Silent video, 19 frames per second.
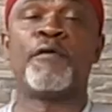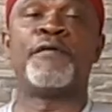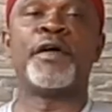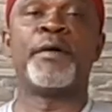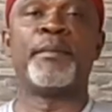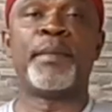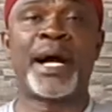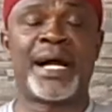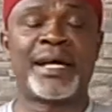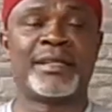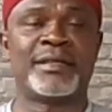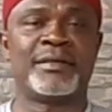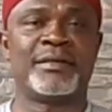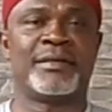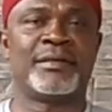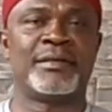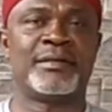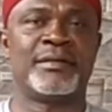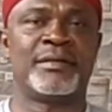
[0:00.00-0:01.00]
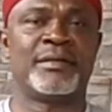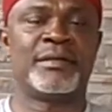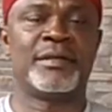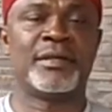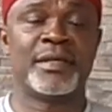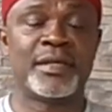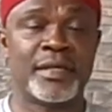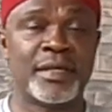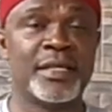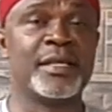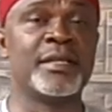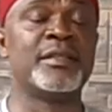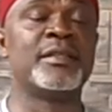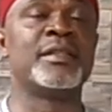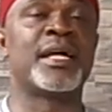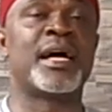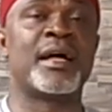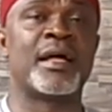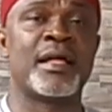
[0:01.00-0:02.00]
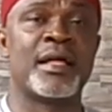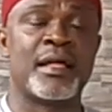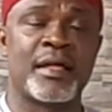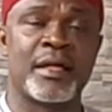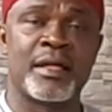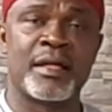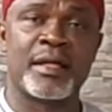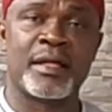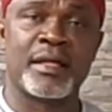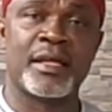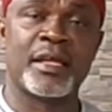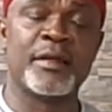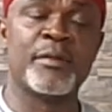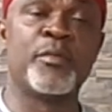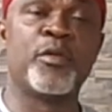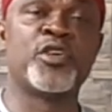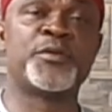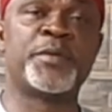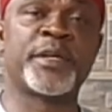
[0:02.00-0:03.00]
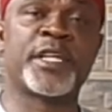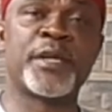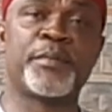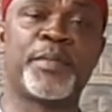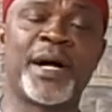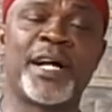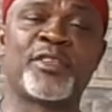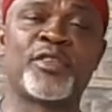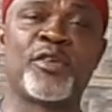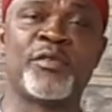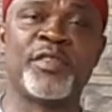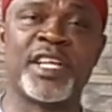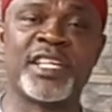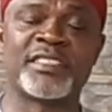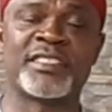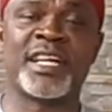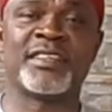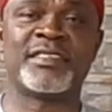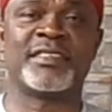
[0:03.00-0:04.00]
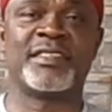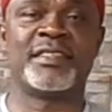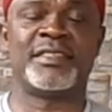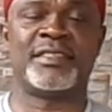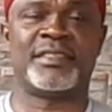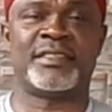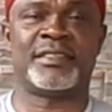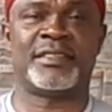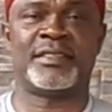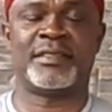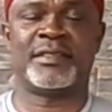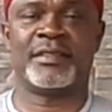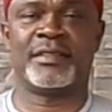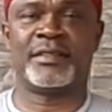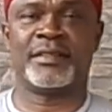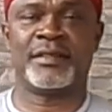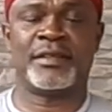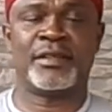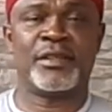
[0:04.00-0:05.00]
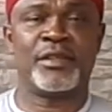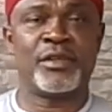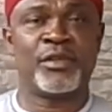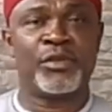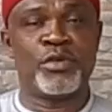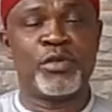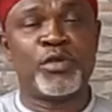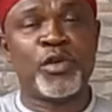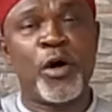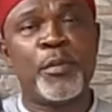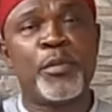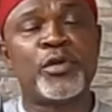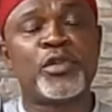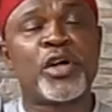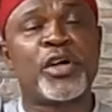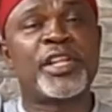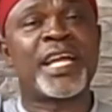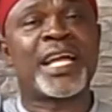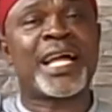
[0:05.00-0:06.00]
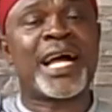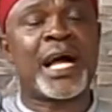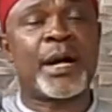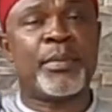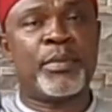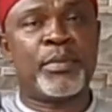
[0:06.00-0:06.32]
a man in Igbo speaking part of Delta states, you don't put on a cap